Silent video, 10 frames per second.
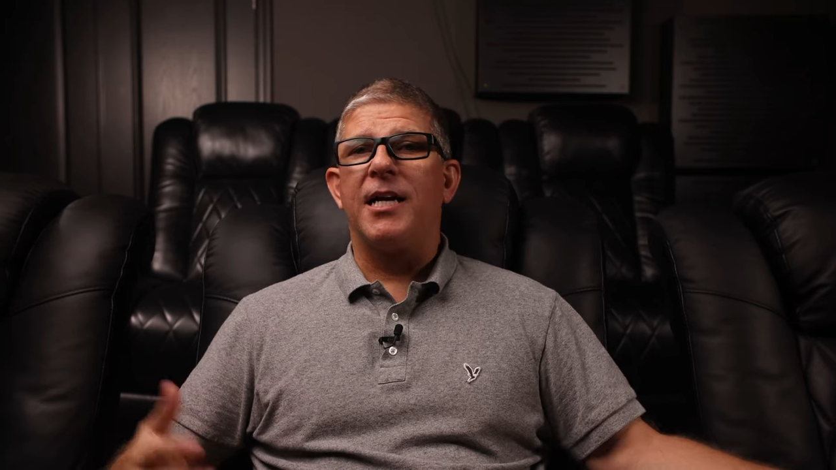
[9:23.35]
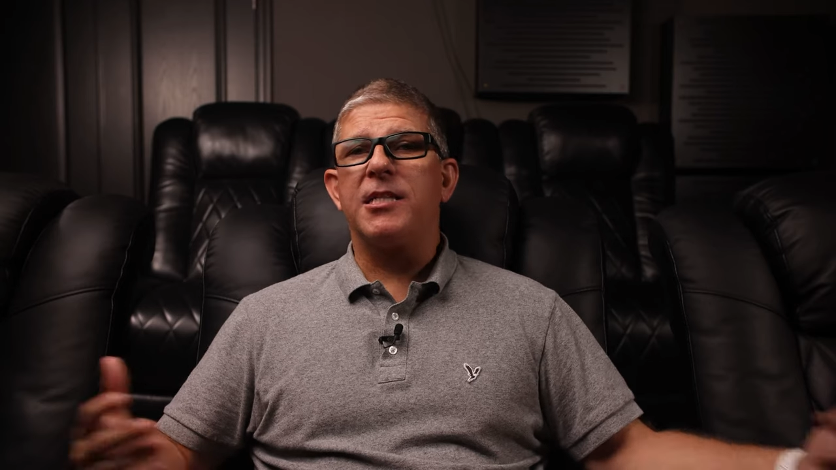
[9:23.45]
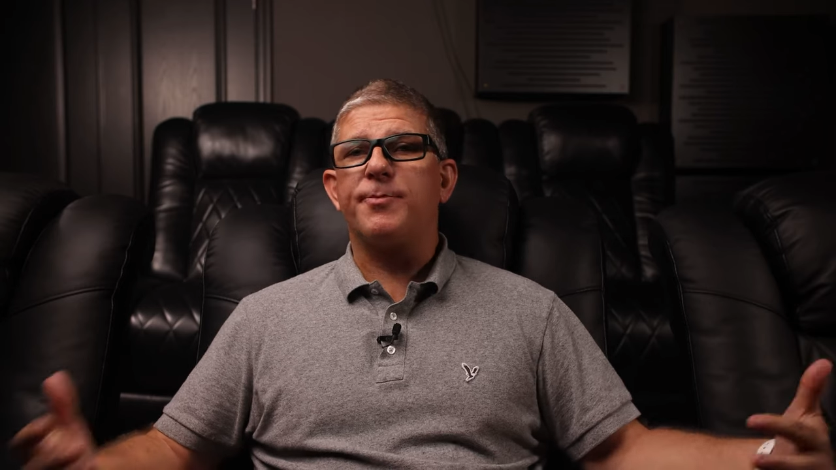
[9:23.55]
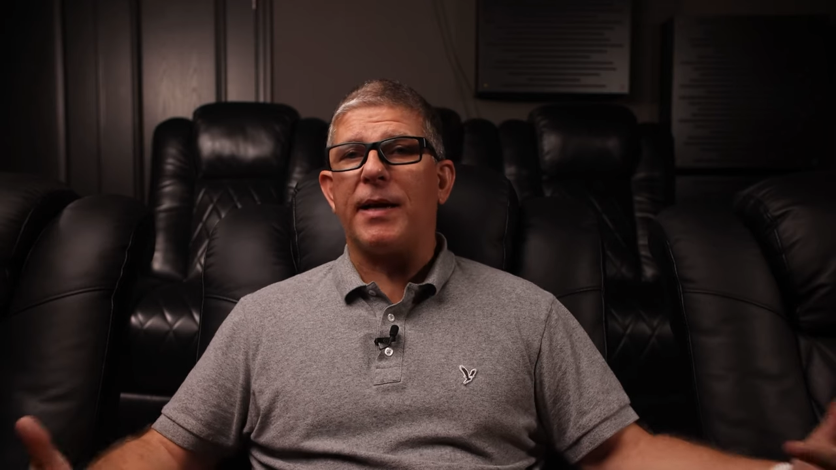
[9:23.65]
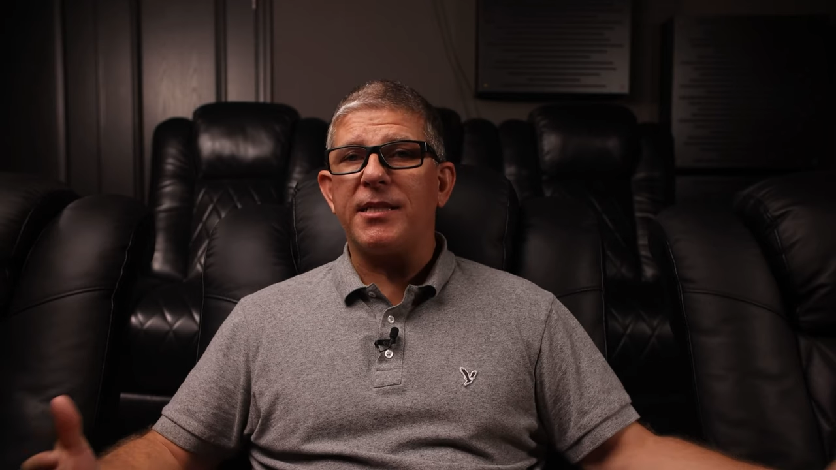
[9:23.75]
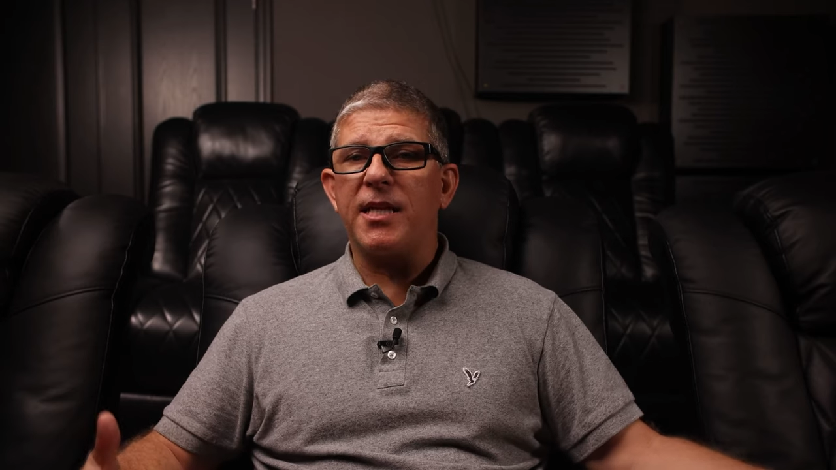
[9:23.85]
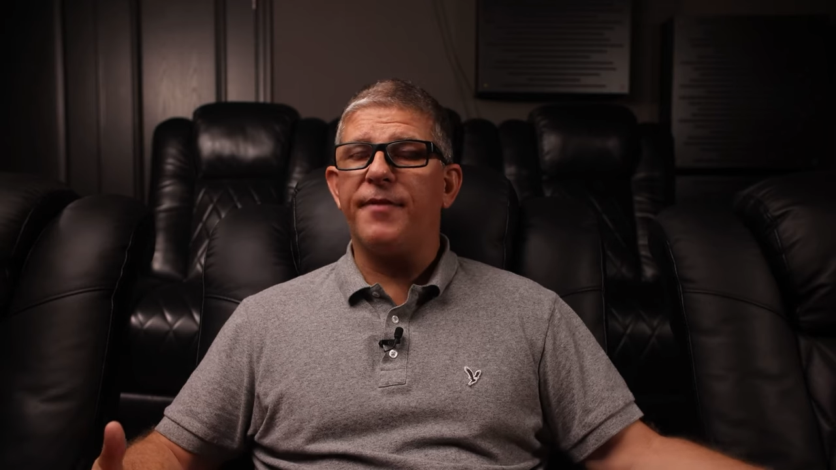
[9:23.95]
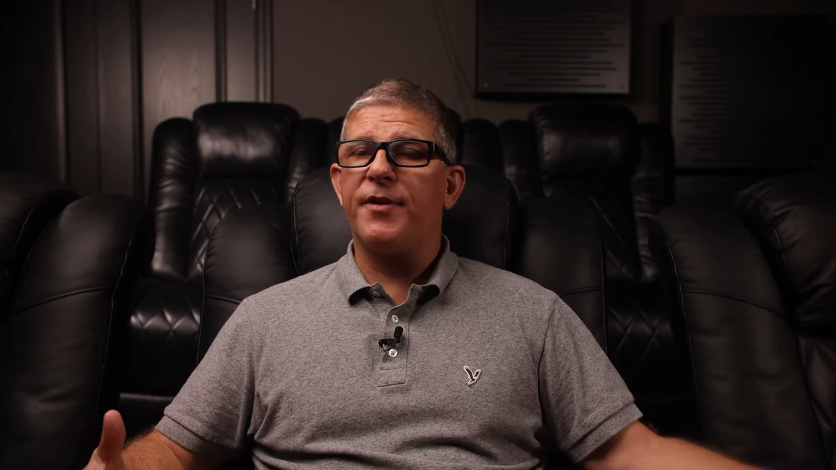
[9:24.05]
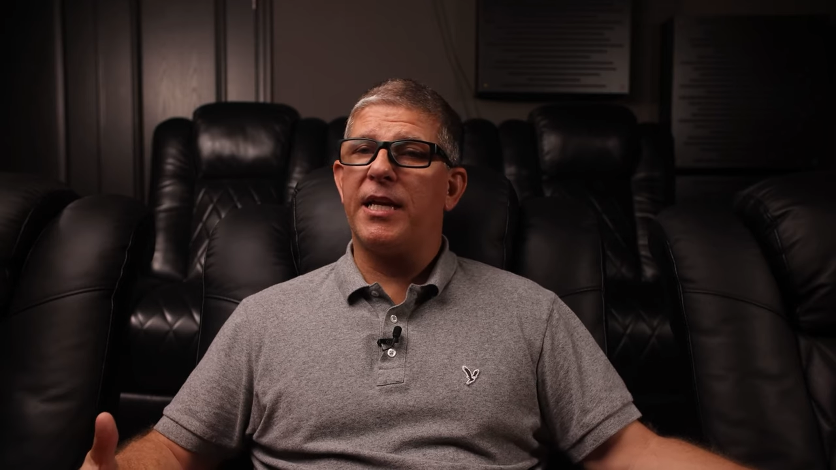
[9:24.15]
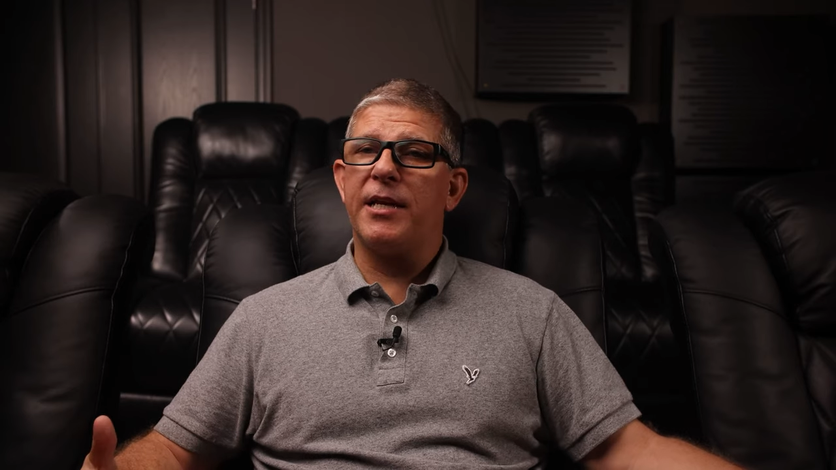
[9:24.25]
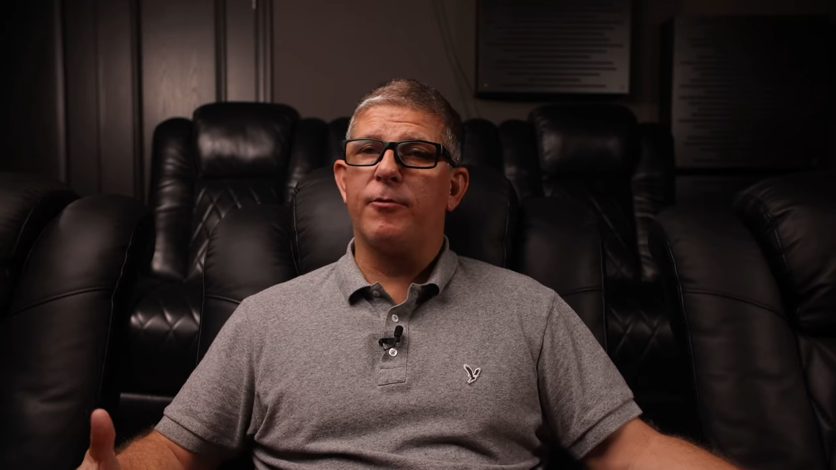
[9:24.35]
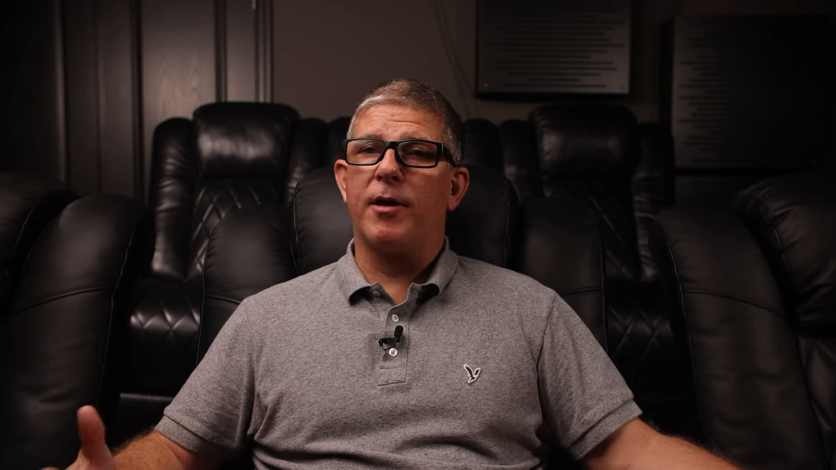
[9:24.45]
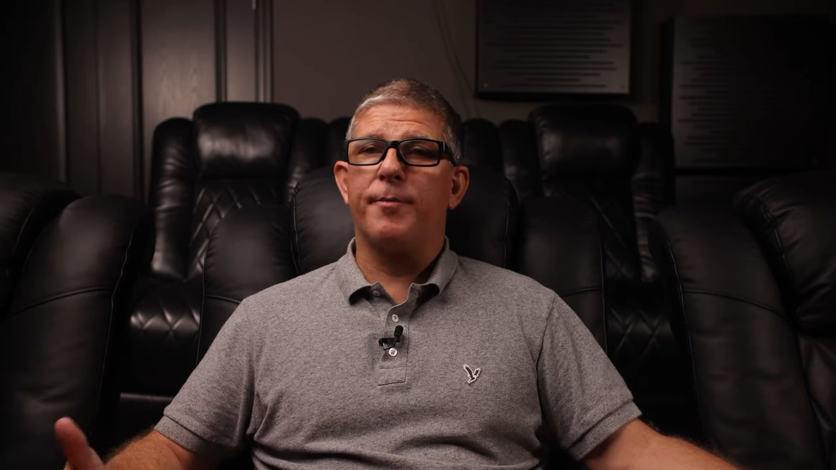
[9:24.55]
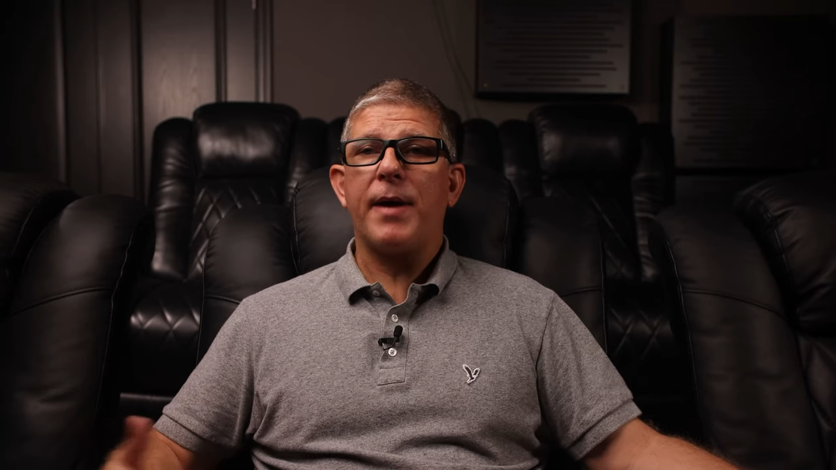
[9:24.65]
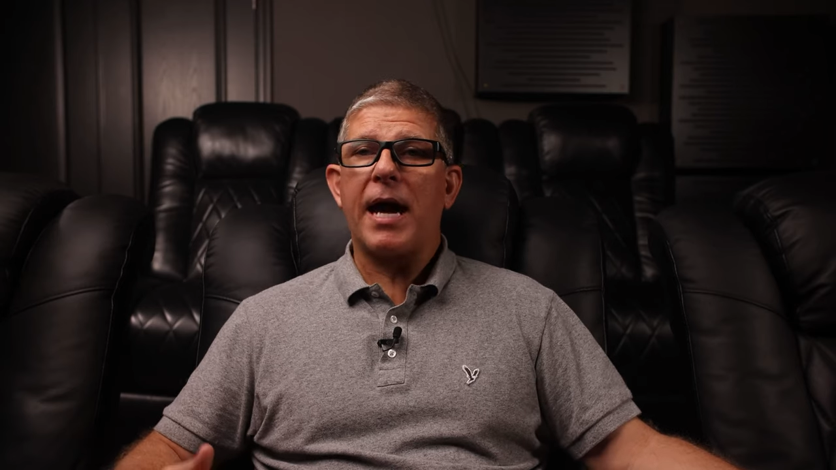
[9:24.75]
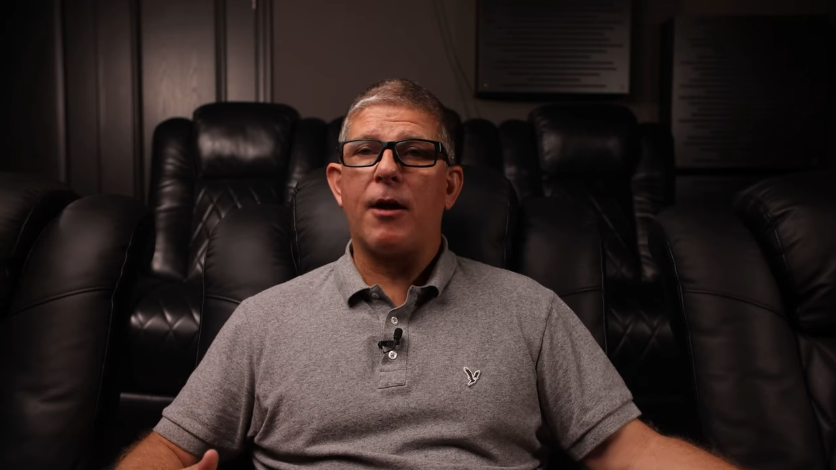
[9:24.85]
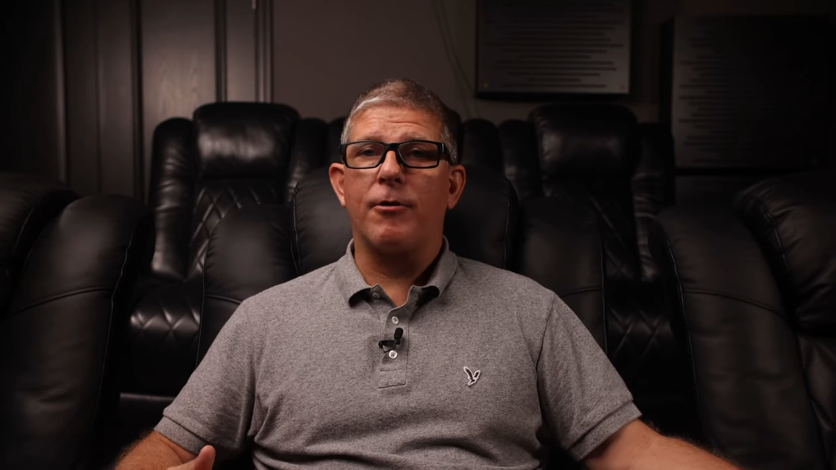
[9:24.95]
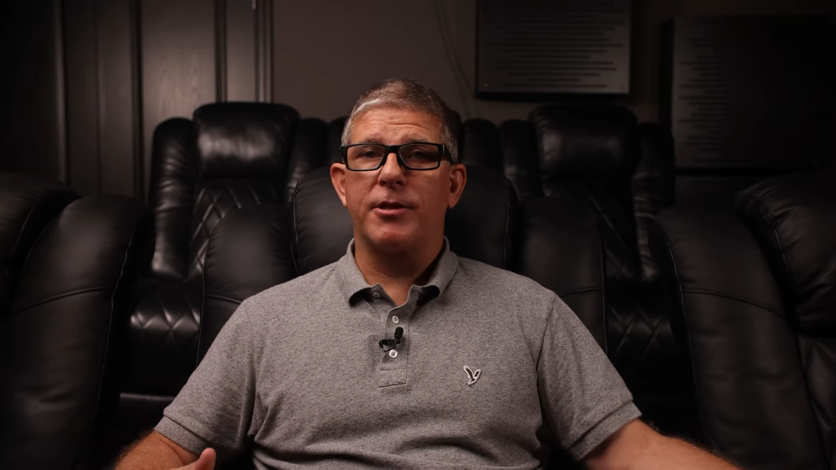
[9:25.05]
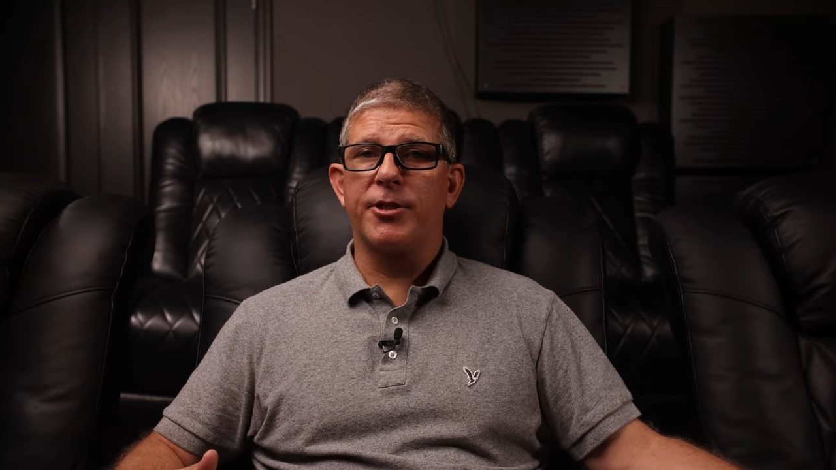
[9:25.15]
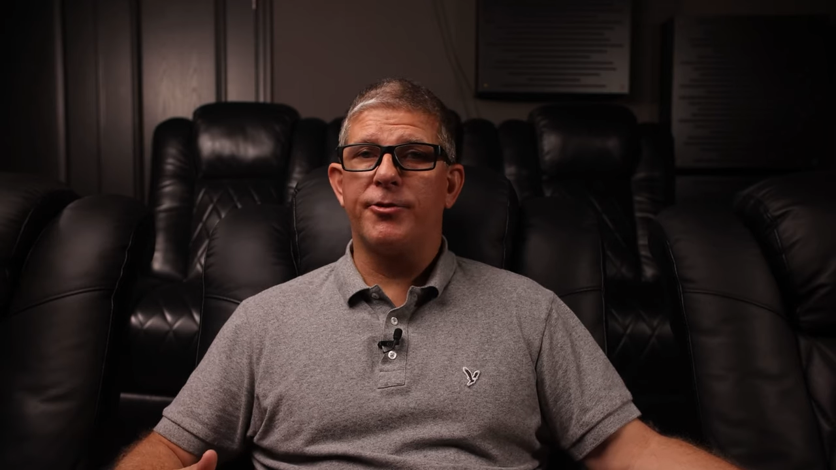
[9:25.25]
especially if you need to run
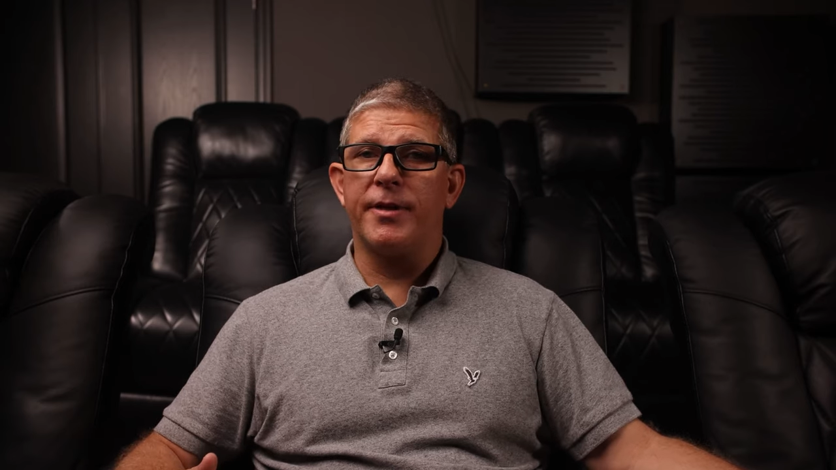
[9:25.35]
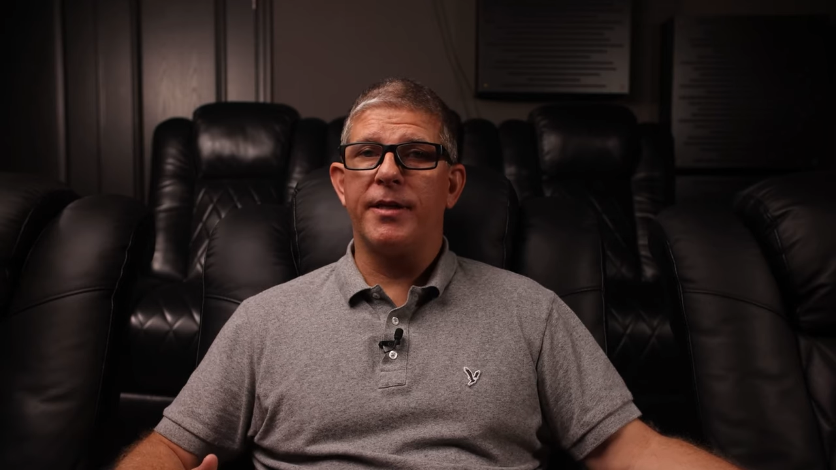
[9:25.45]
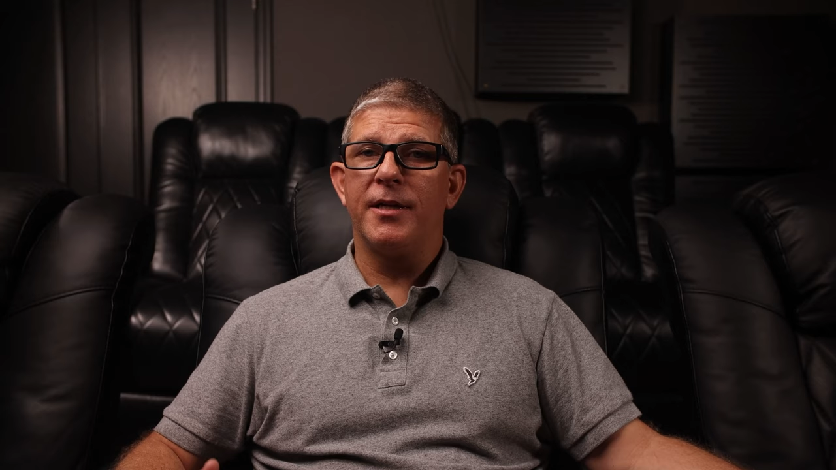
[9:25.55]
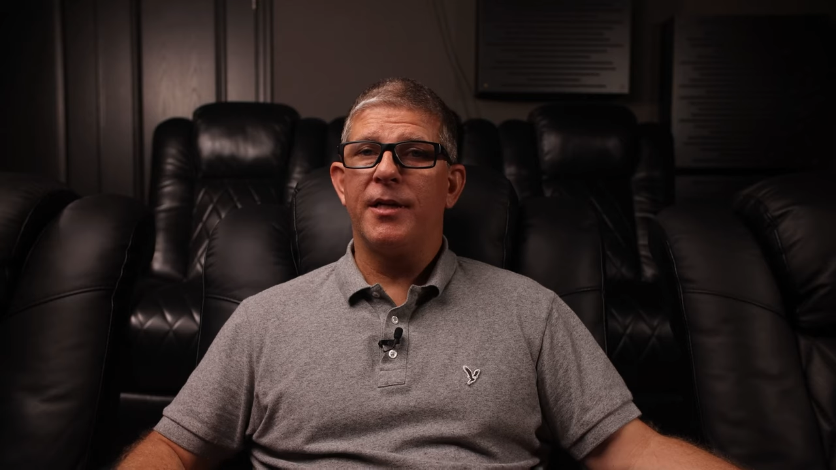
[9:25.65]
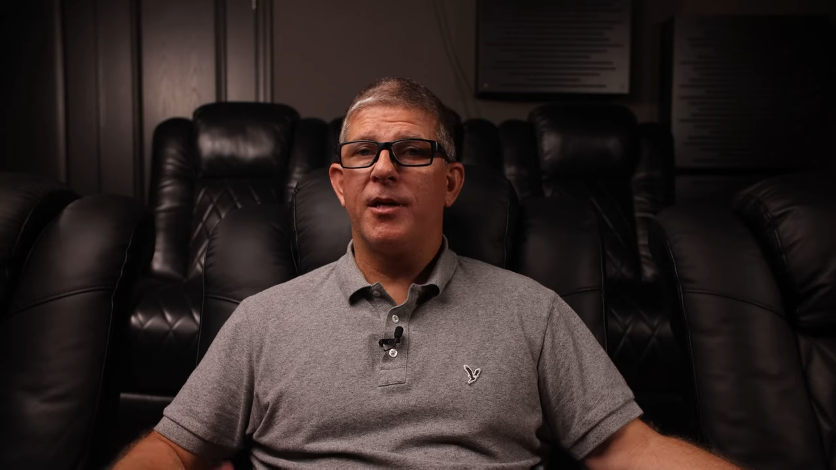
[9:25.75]
power to it